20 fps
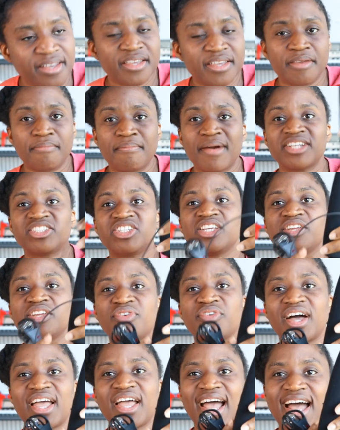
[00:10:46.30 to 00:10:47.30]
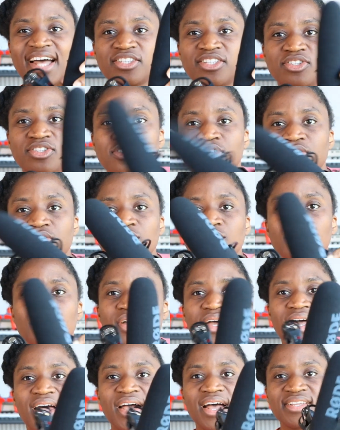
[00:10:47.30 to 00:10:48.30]
imagine if I had to,
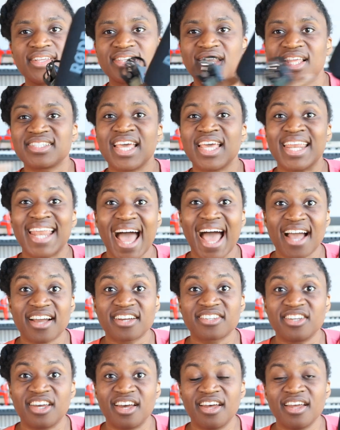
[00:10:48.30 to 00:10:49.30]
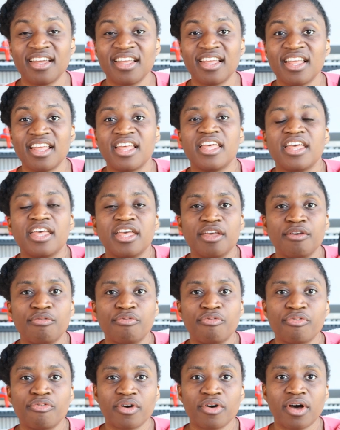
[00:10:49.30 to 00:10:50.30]
as let's say an actor, if
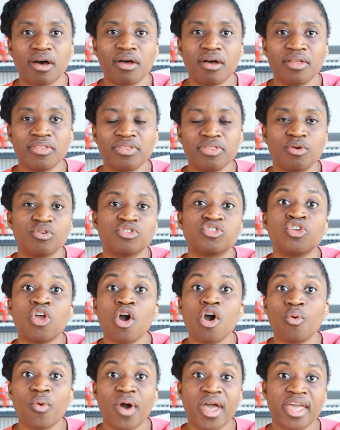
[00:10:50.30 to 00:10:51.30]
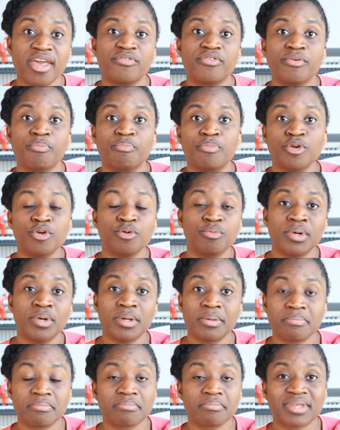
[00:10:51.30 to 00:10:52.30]
there was no way of a boom
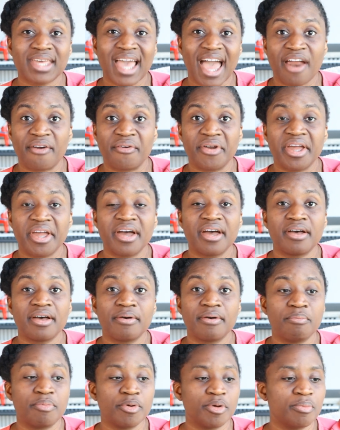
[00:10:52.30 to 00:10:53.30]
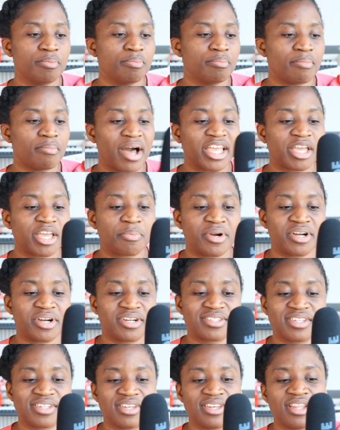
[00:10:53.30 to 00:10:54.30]
carrier, a boom mic
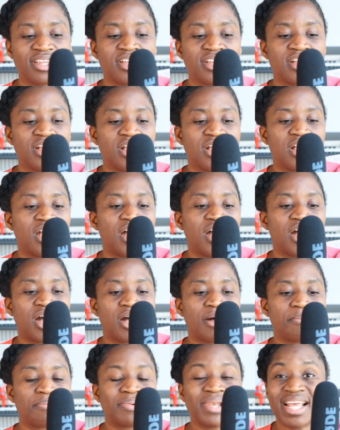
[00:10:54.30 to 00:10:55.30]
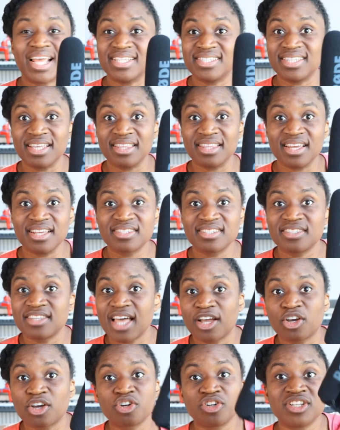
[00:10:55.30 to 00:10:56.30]
person placing this, I
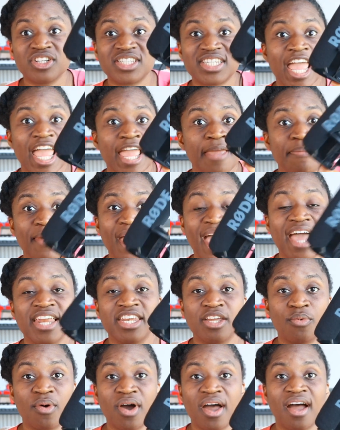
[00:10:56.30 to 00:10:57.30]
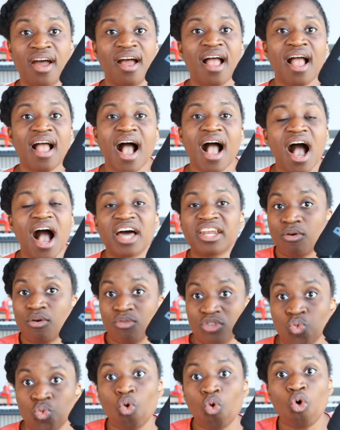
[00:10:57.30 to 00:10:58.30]
couldn't tape it anywhere, and I
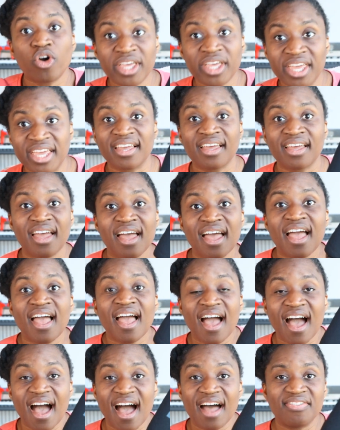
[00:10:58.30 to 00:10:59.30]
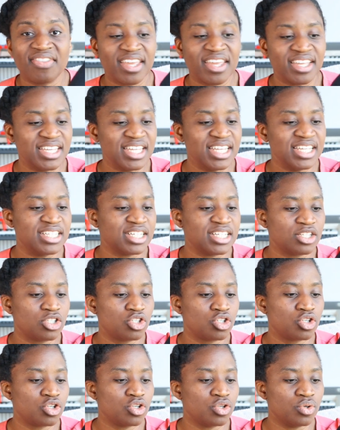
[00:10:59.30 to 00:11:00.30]
was walking and they needed
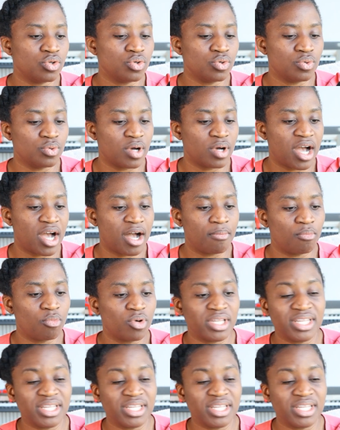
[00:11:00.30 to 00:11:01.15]
to, it